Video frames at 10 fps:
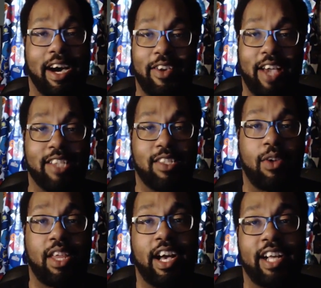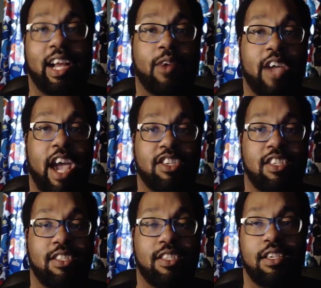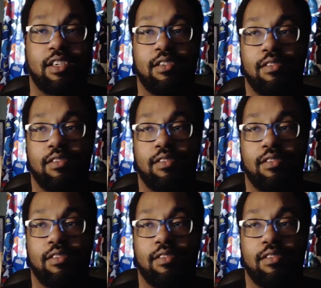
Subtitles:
You guys know the Uncut Reactions.